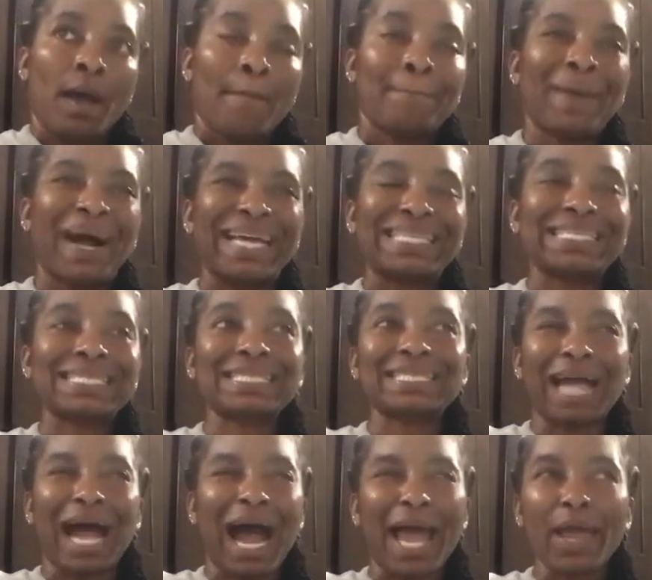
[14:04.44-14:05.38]
my
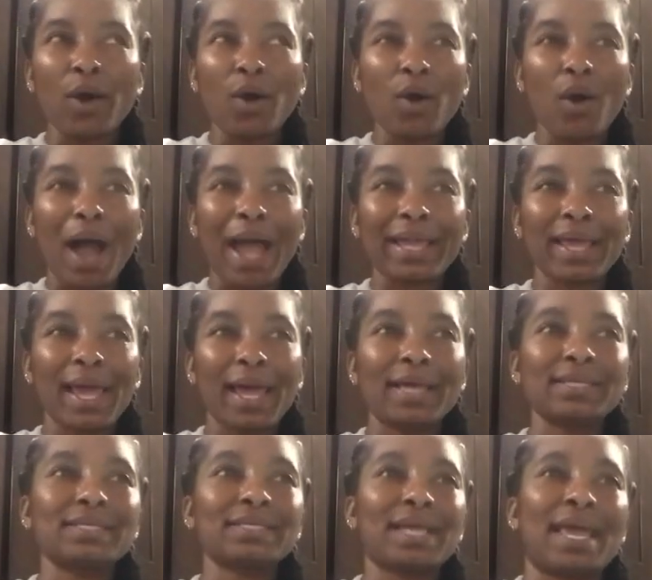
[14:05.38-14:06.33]
style, I
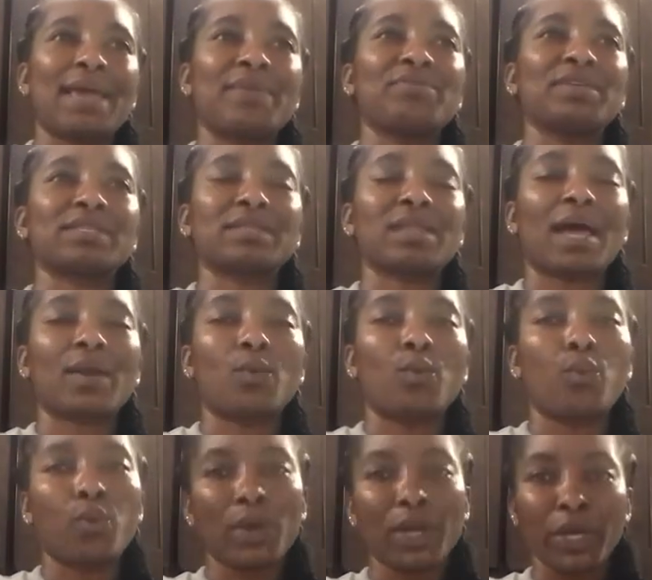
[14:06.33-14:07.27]
guess, and this like
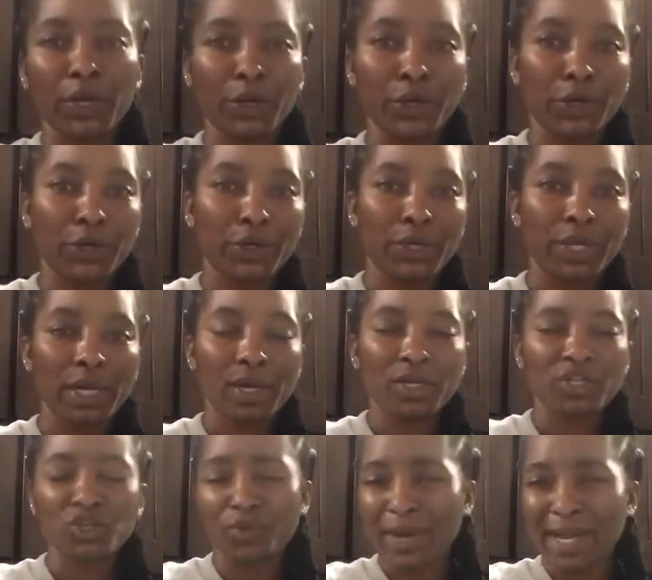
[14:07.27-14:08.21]
weird
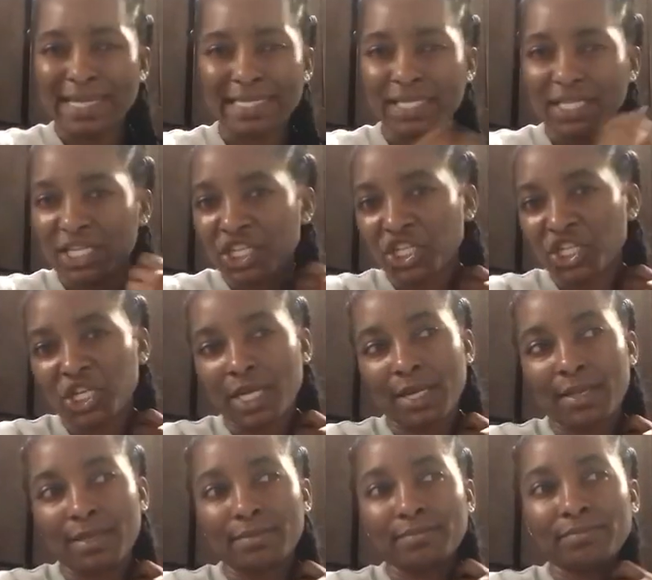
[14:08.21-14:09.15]

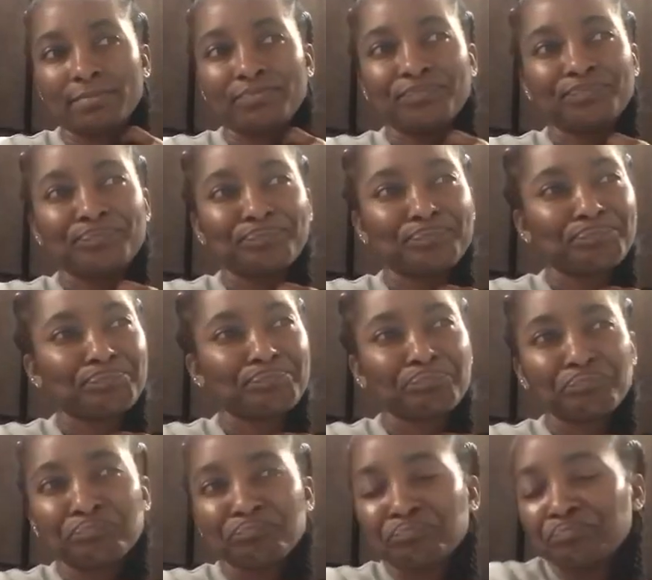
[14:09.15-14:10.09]
transition,
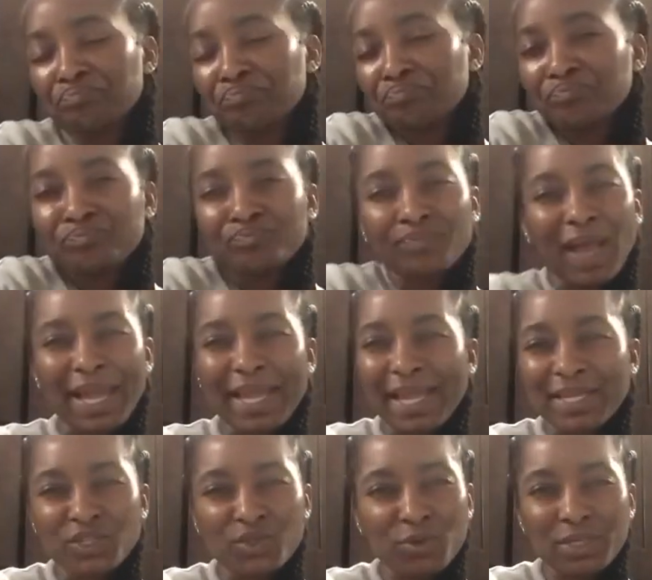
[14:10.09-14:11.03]
I
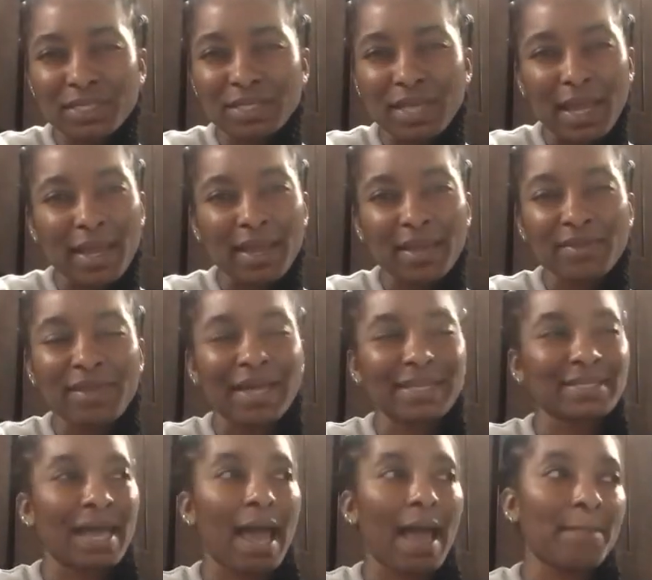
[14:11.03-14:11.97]
guess you could say,
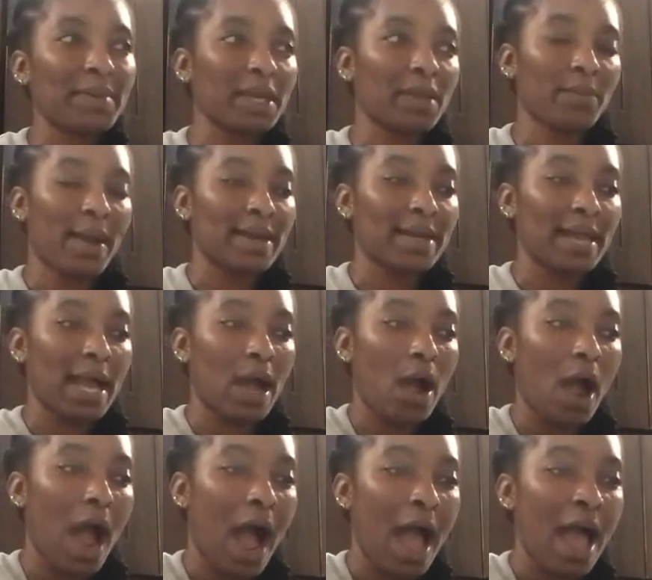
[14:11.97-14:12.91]
that's happening right
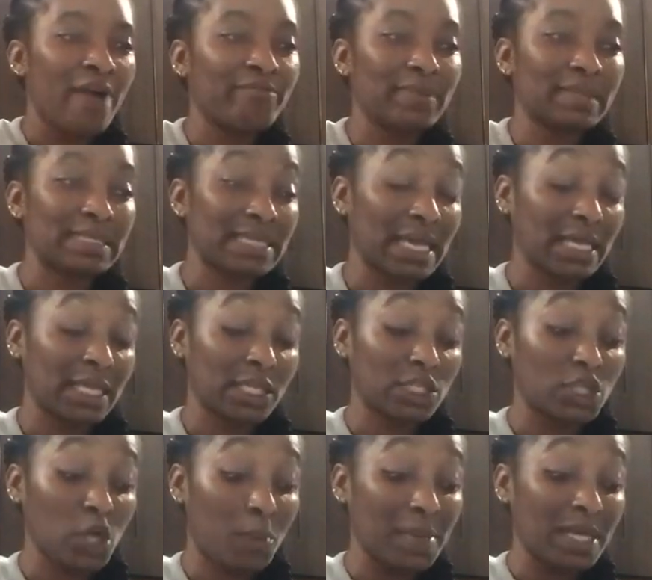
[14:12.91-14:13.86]
now. I have been selling
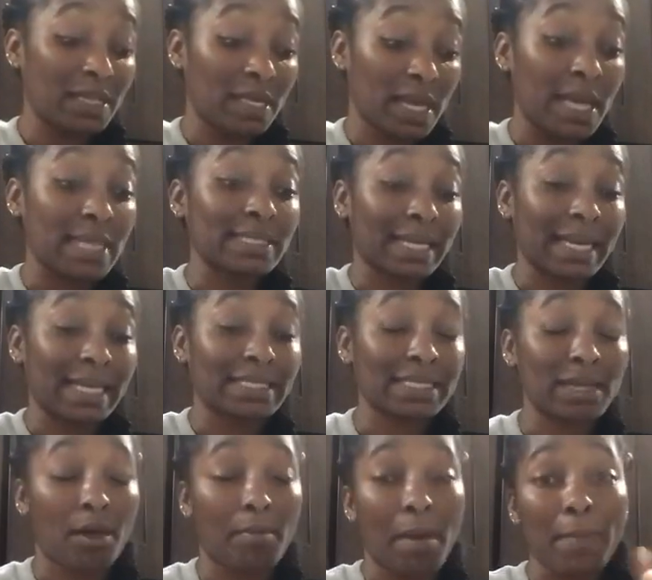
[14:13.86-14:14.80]
so many things, like I
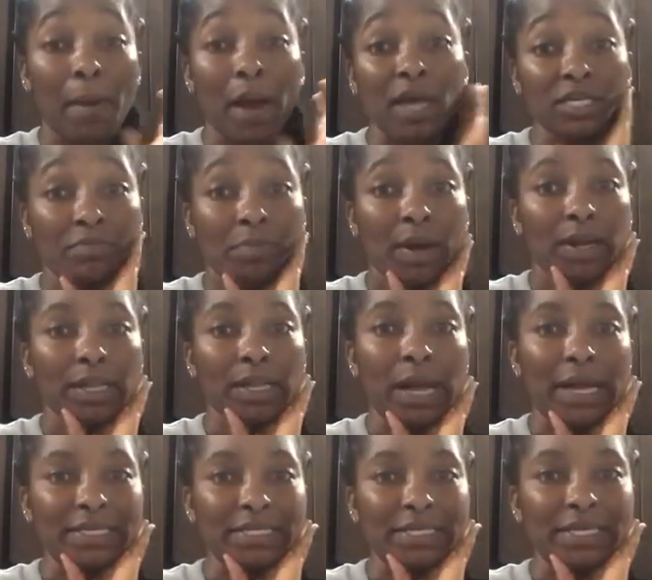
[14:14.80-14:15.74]
said, on my Poshmark
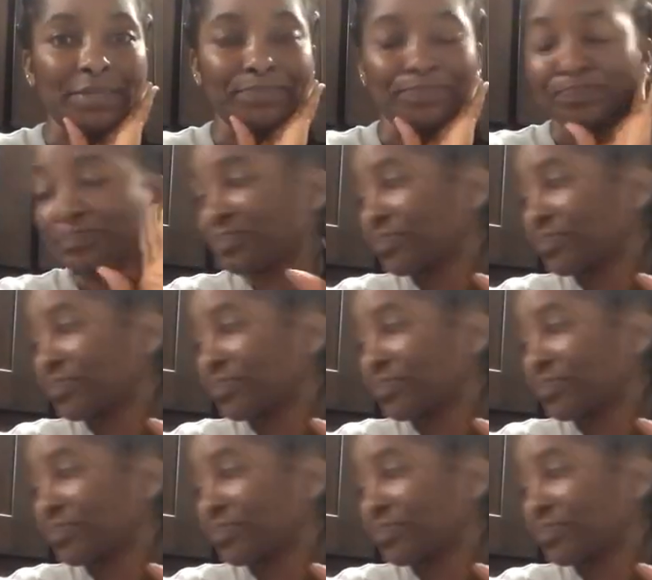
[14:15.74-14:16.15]
closet.